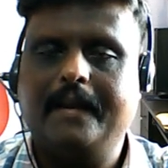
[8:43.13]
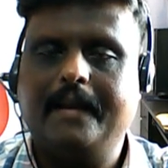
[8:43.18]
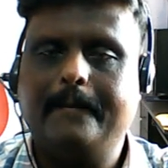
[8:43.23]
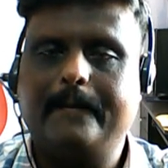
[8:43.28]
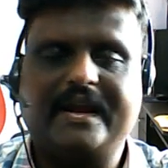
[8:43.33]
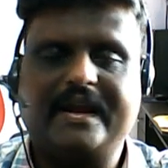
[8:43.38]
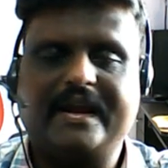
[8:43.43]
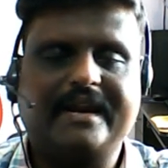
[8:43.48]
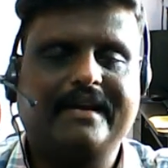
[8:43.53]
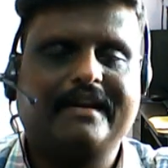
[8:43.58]

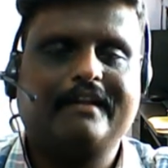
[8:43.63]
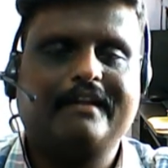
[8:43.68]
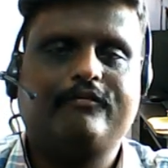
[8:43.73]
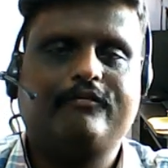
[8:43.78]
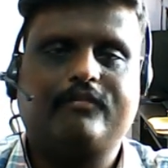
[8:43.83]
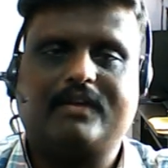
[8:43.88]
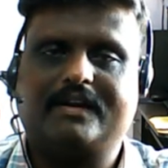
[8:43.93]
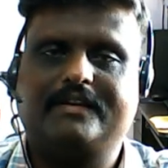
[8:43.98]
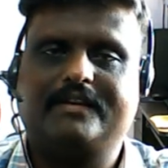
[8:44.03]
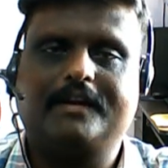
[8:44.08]
paragraph
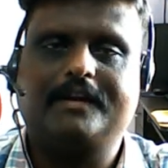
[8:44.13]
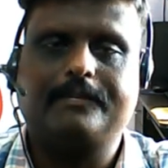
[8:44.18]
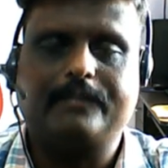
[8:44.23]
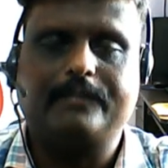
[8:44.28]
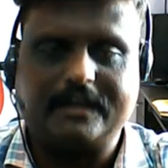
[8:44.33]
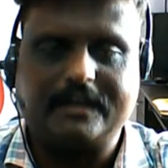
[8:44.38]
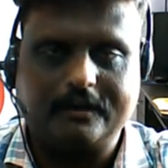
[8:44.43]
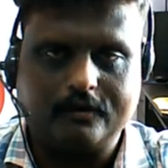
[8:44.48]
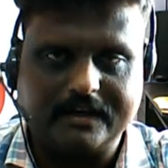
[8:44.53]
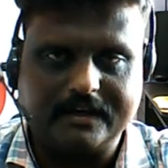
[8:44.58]
for that
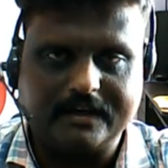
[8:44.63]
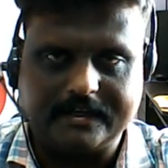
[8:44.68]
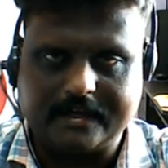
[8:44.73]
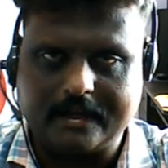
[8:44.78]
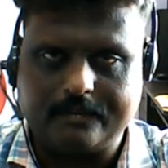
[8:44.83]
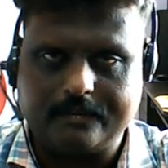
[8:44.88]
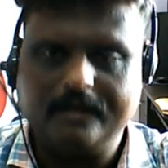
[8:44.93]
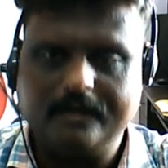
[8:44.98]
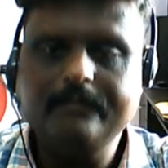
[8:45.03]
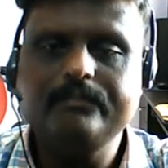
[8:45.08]
particular
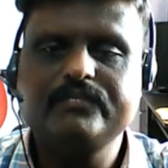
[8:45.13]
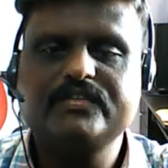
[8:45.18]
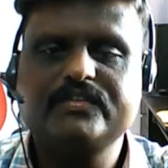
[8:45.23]
table.